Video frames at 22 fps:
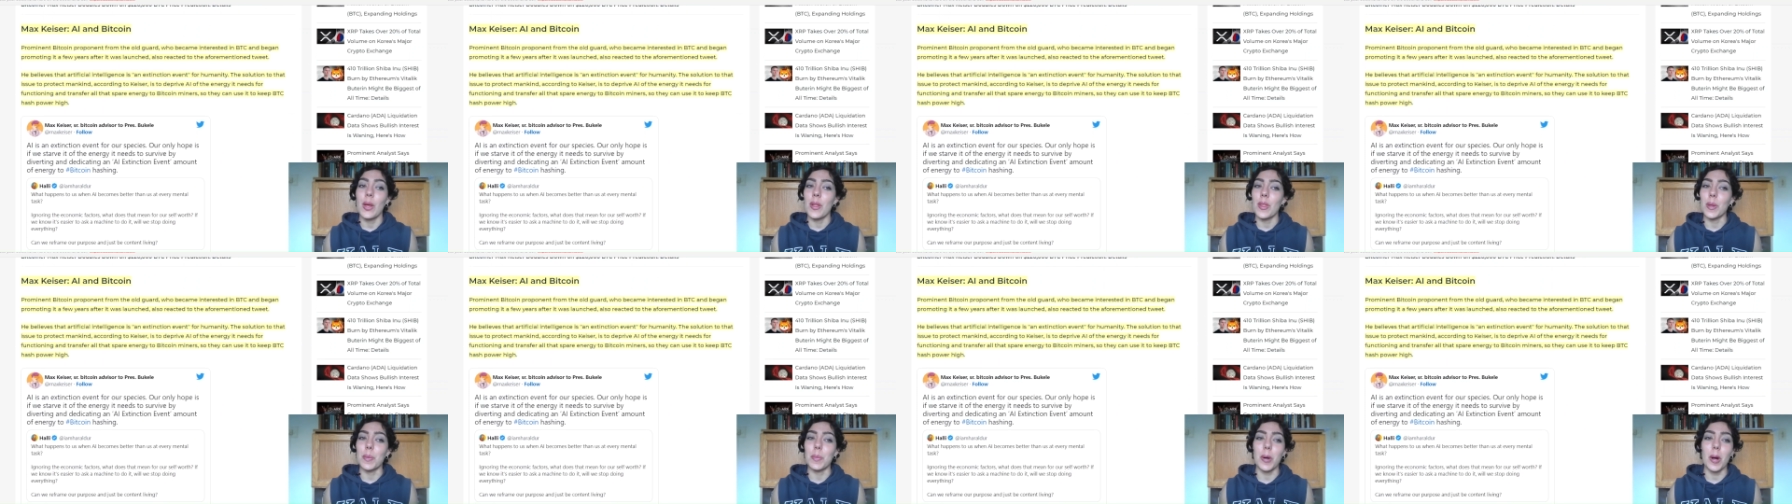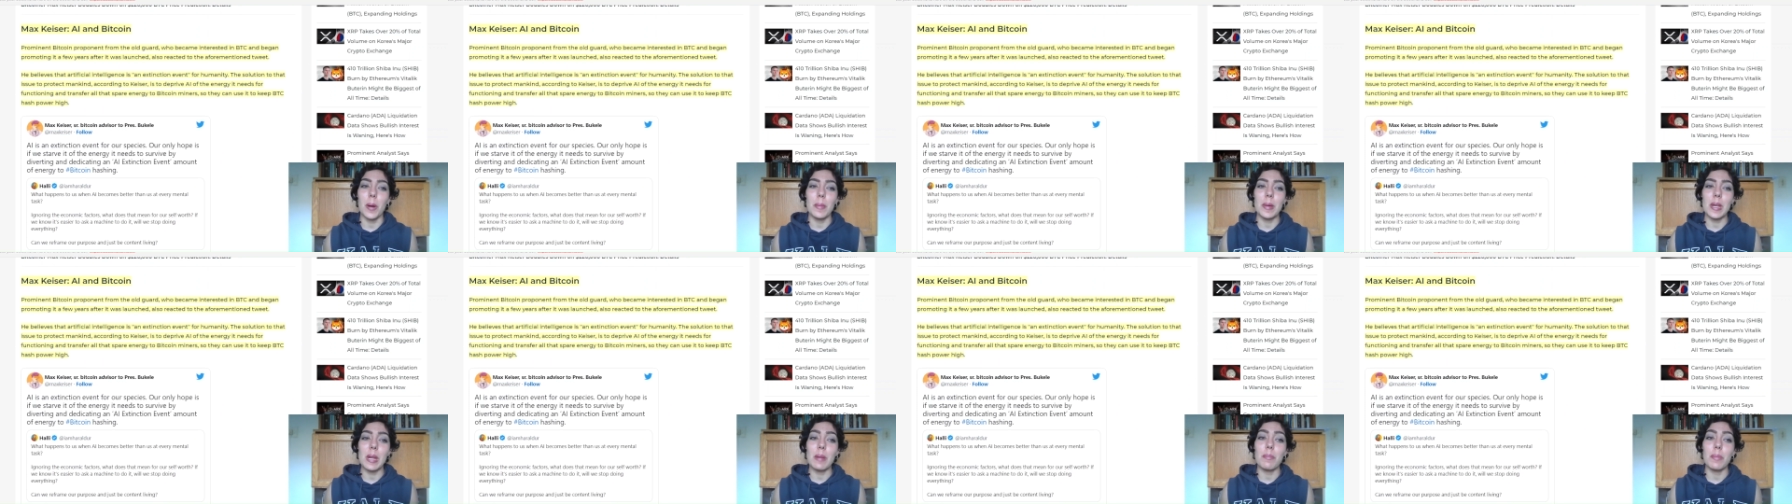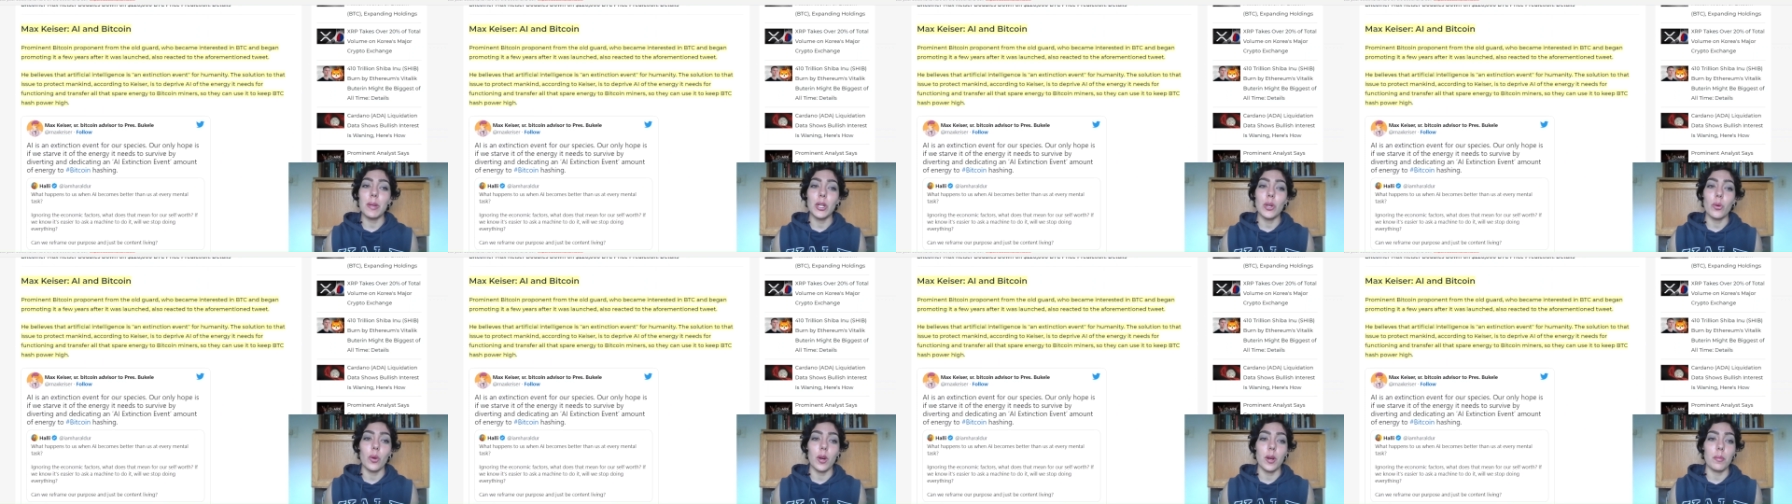the prominent
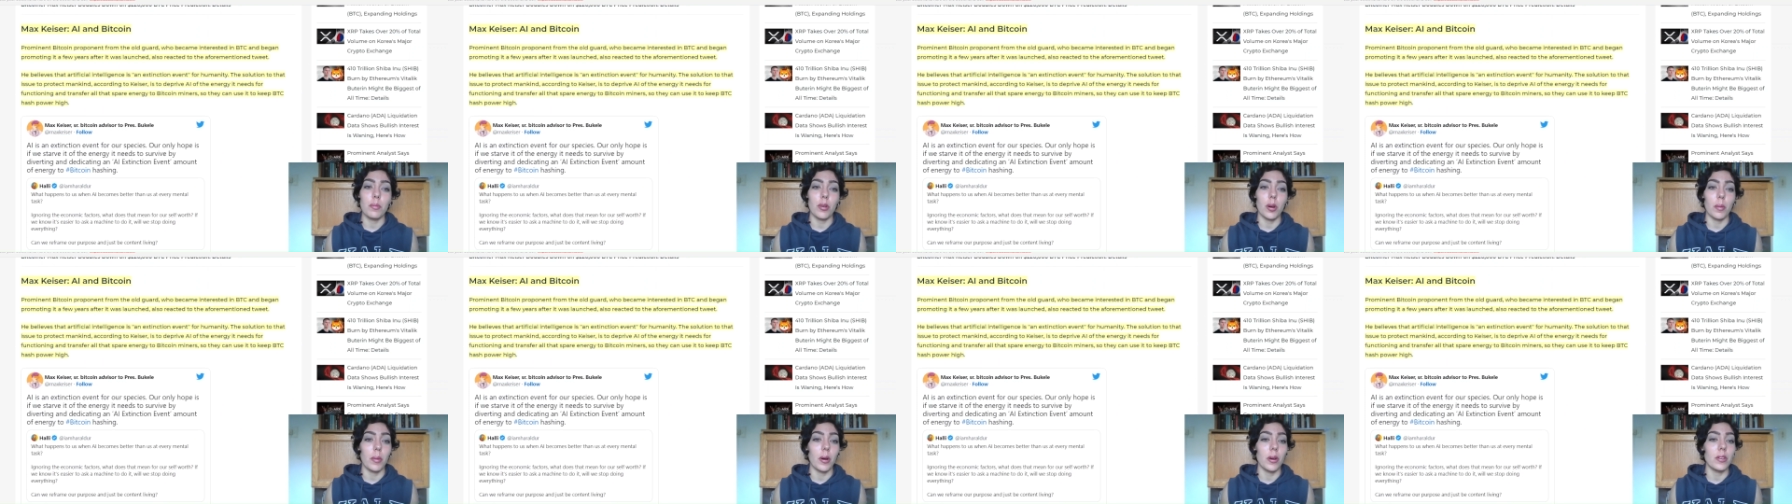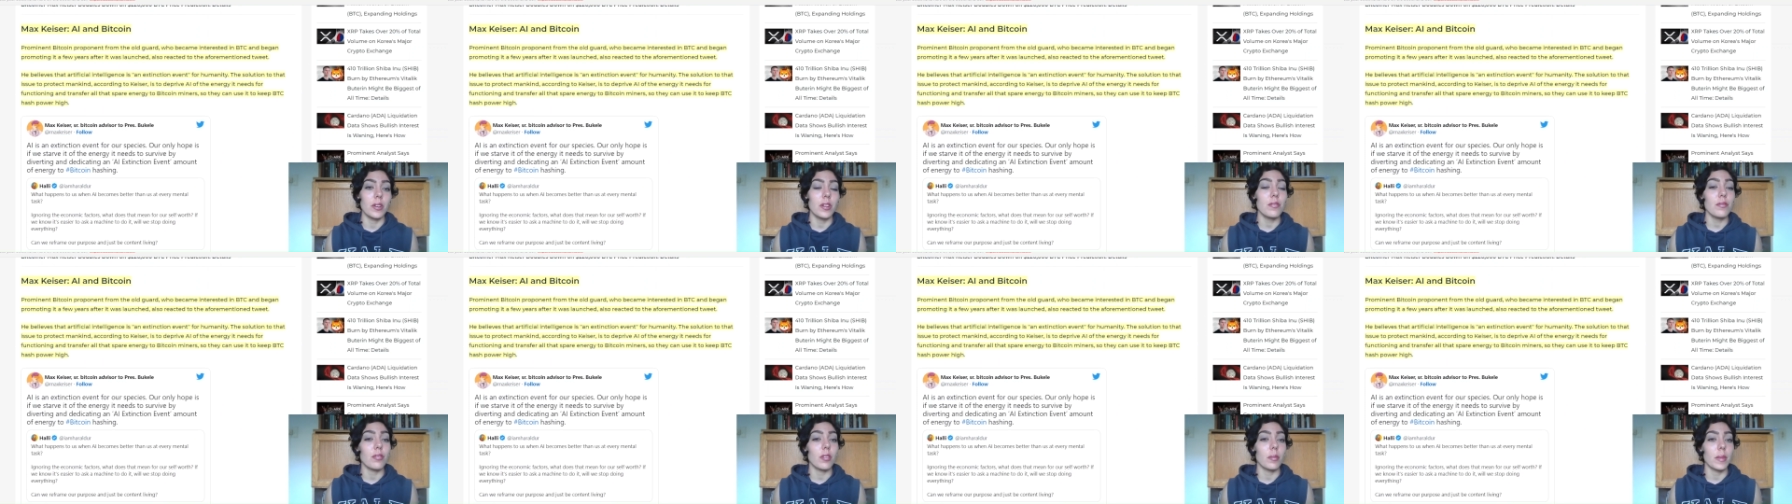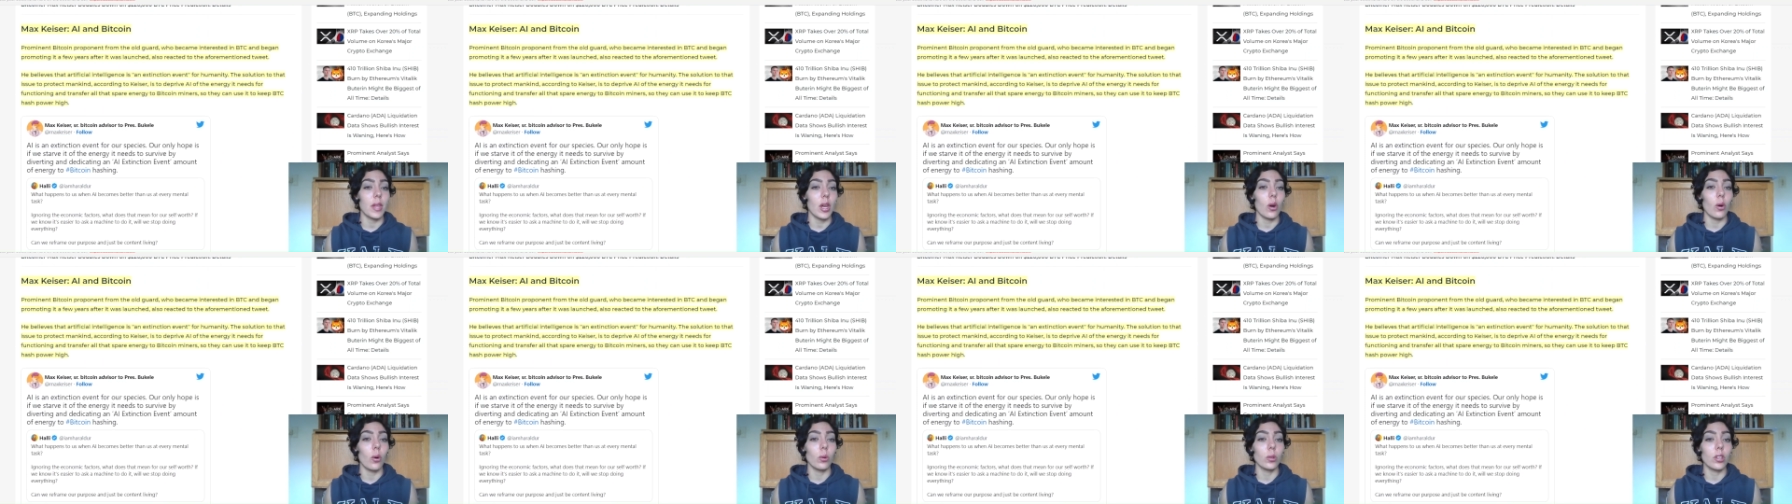Bitcoin proponent from
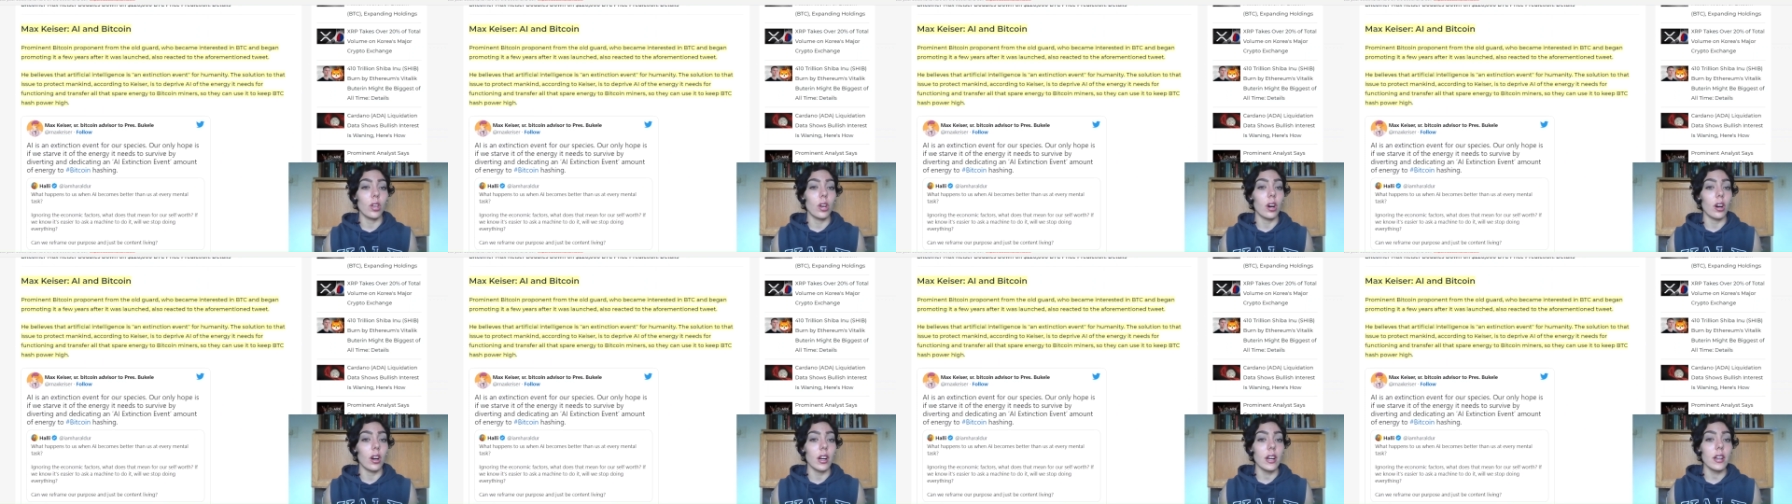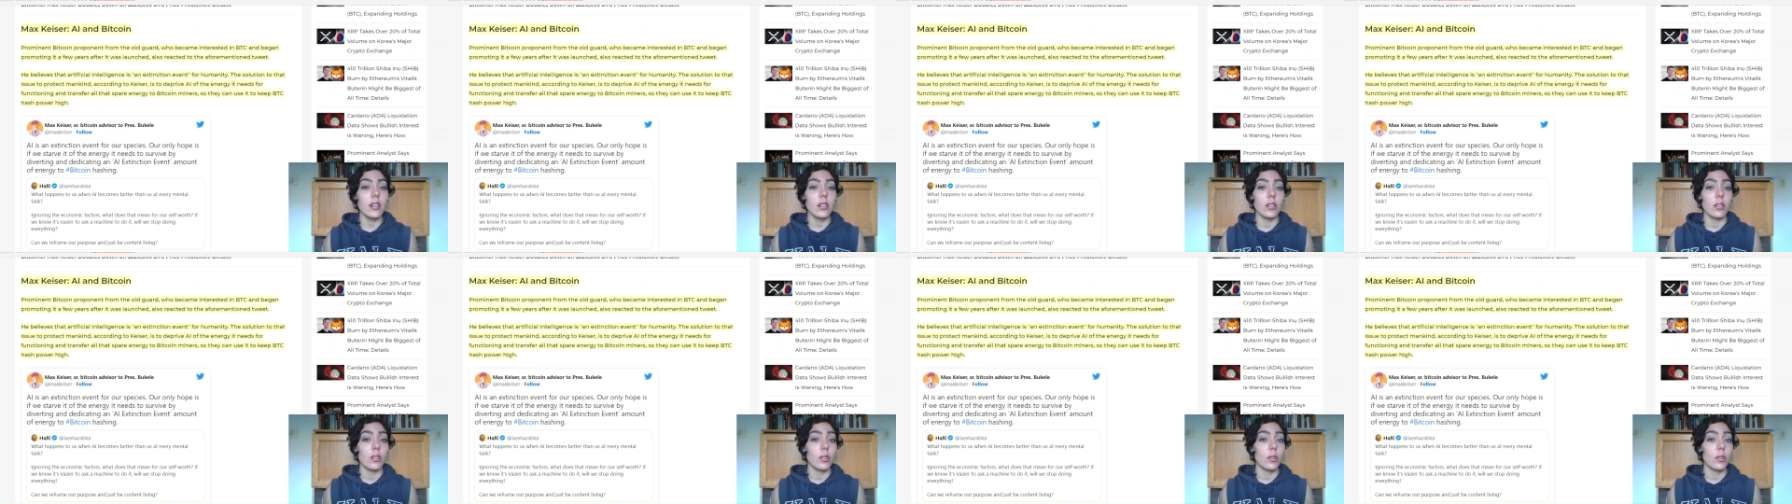the old guard,